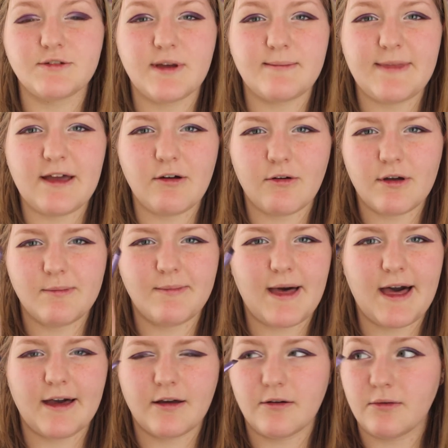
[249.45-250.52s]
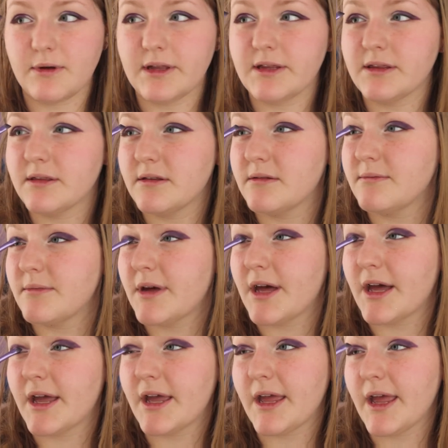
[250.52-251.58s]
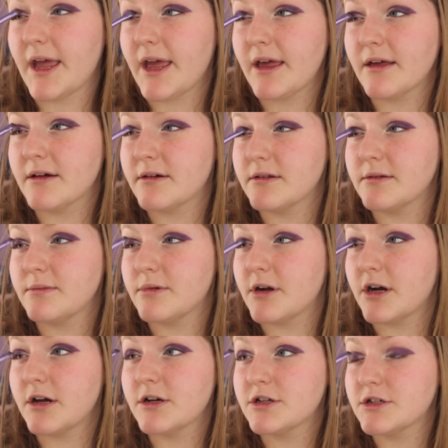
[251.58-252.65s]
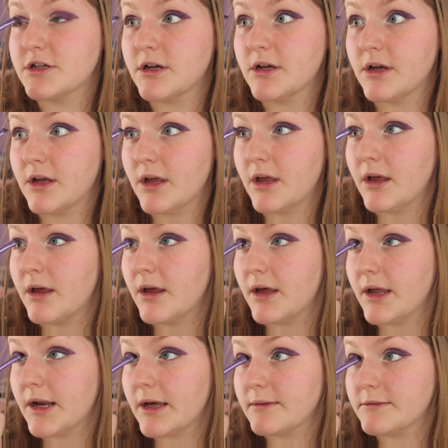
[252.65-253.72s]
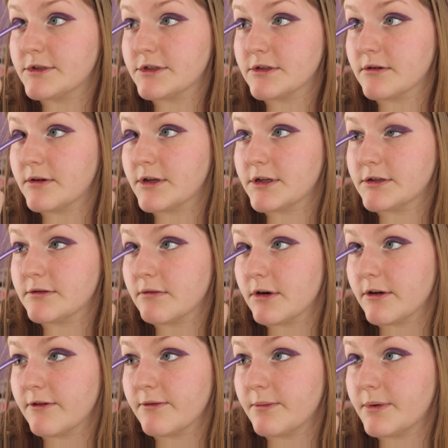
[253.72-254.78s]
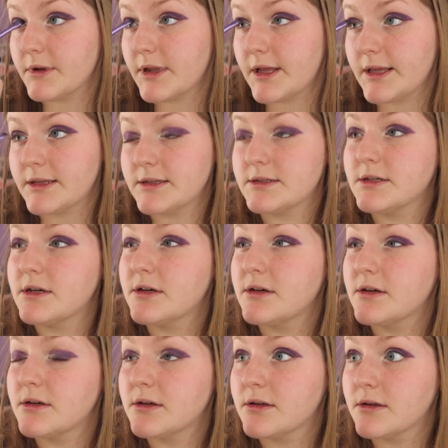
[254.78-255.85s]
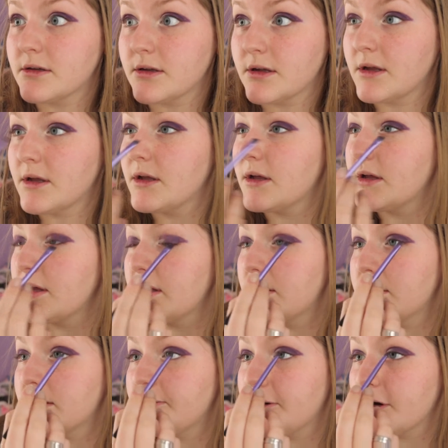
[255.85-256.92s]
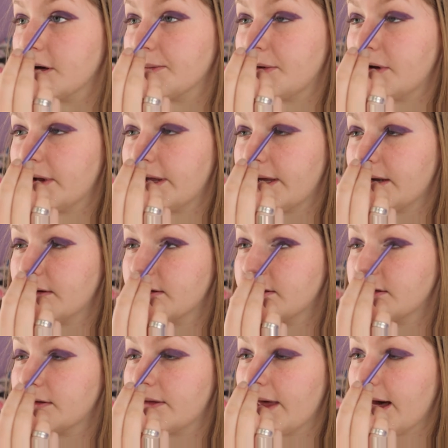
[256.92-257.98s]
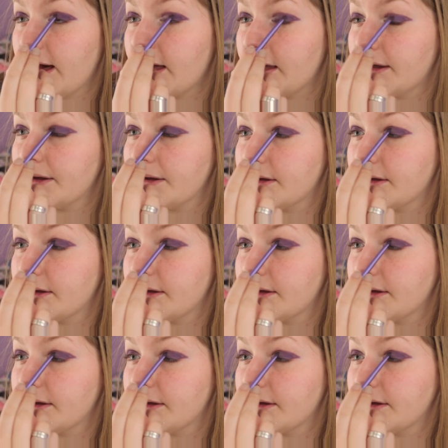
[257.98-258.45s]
So I'm now going back with my angled brush, and I'm just going to sort of blend the purple into that